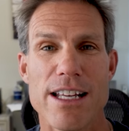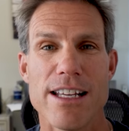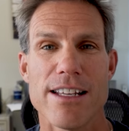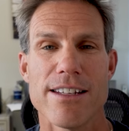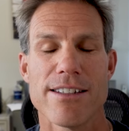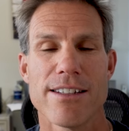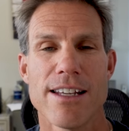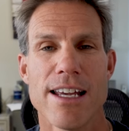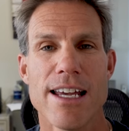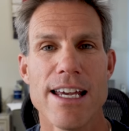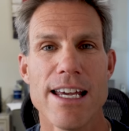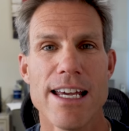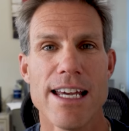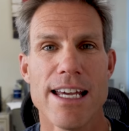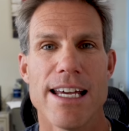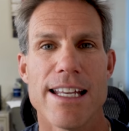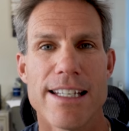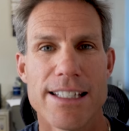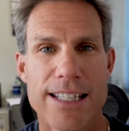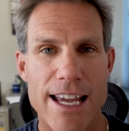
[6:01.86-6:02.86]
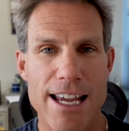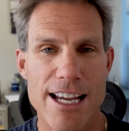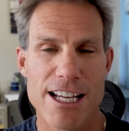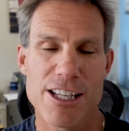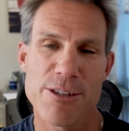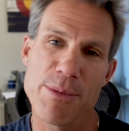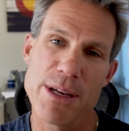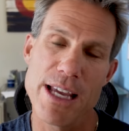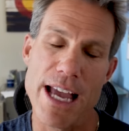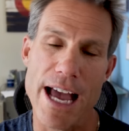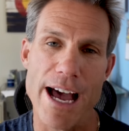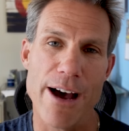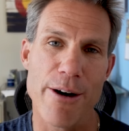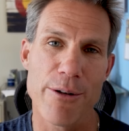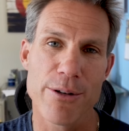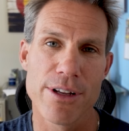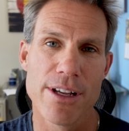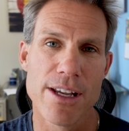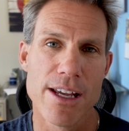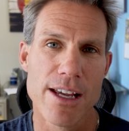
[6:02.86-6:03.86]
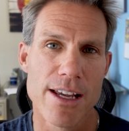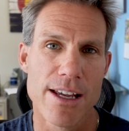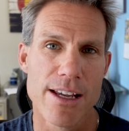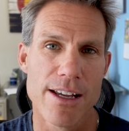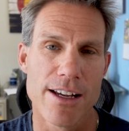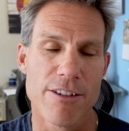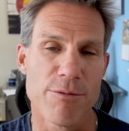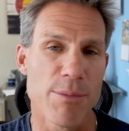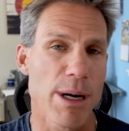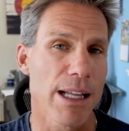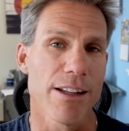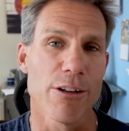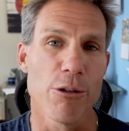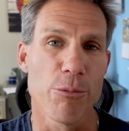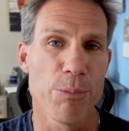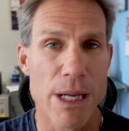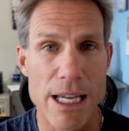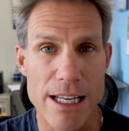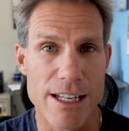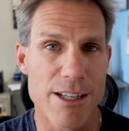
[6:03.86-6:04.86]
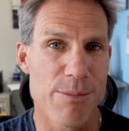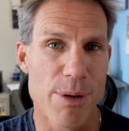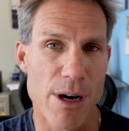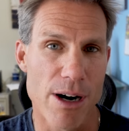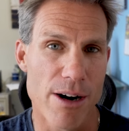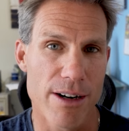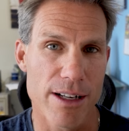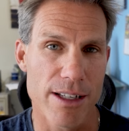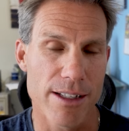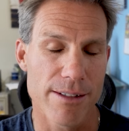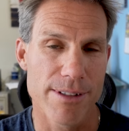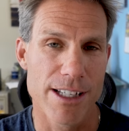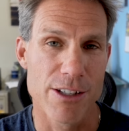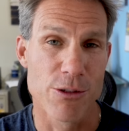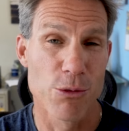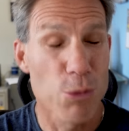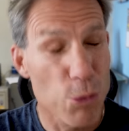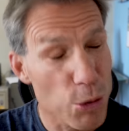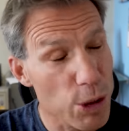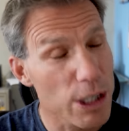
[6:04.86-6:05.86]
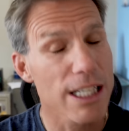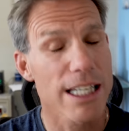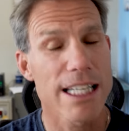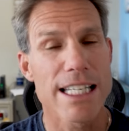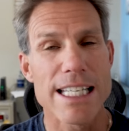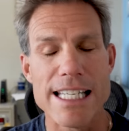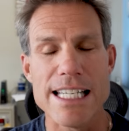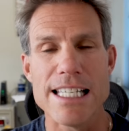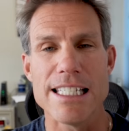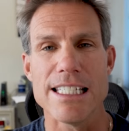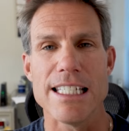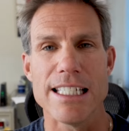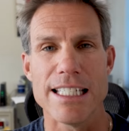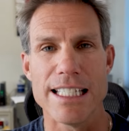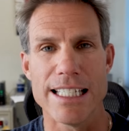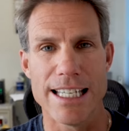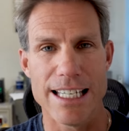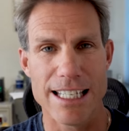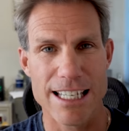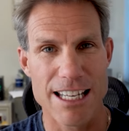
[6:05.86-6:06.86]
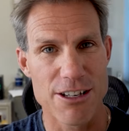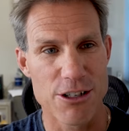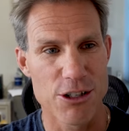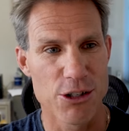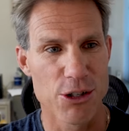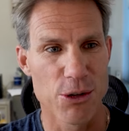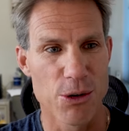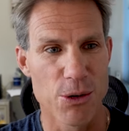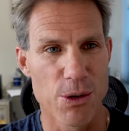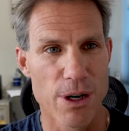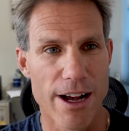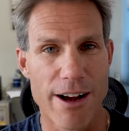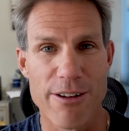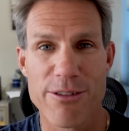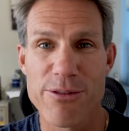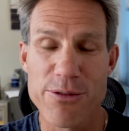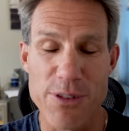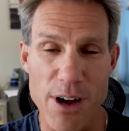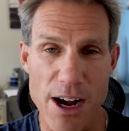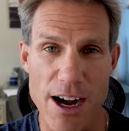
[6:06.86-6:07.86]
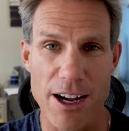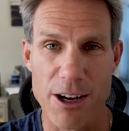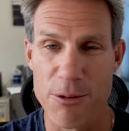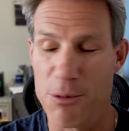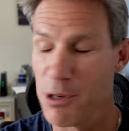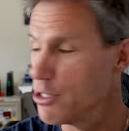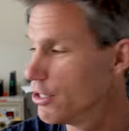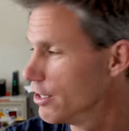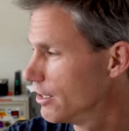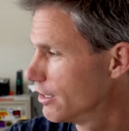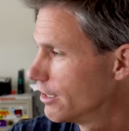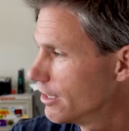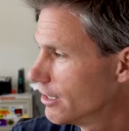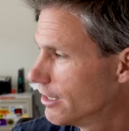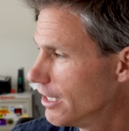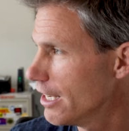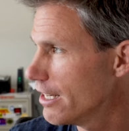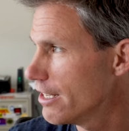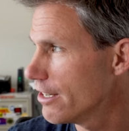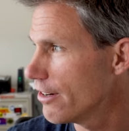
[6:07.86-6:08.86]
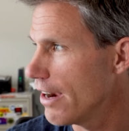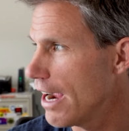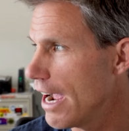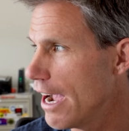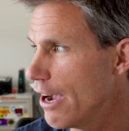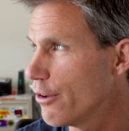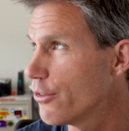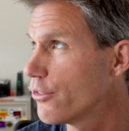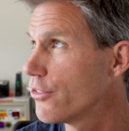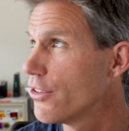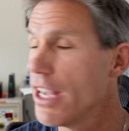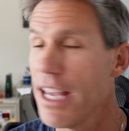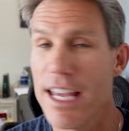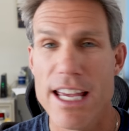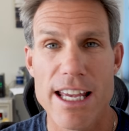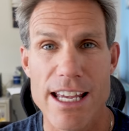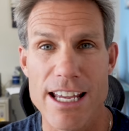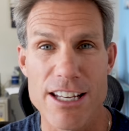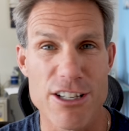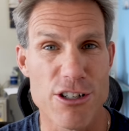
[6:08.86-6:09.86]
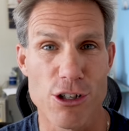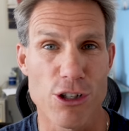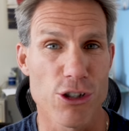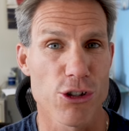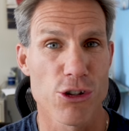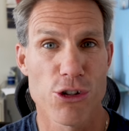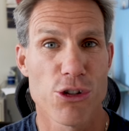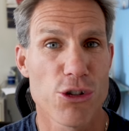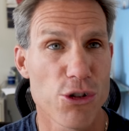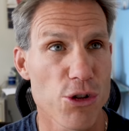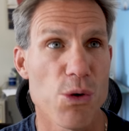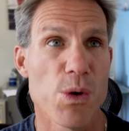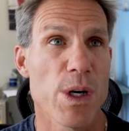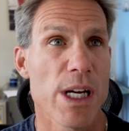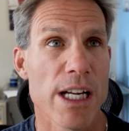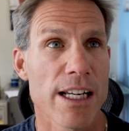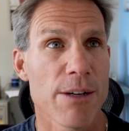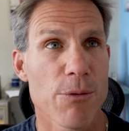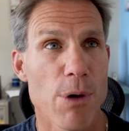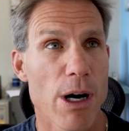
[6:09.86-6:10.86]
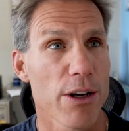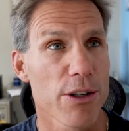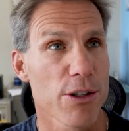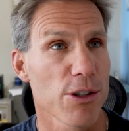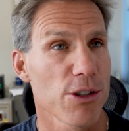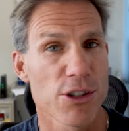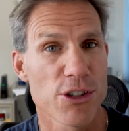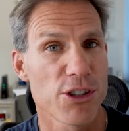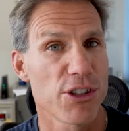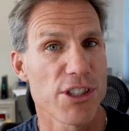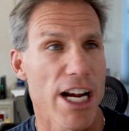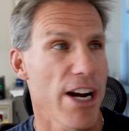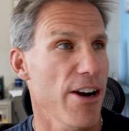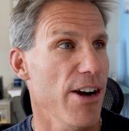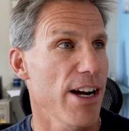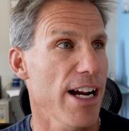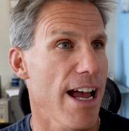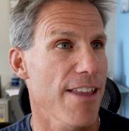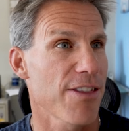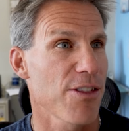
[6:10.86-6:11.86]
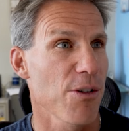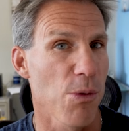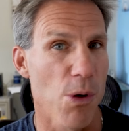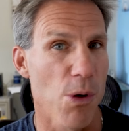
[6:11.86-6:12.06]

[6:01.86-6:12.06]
it is. It takes me out of my little pity party. It's really easy to get into a funk when you just sit in your house and you're just stewing while you're staring at the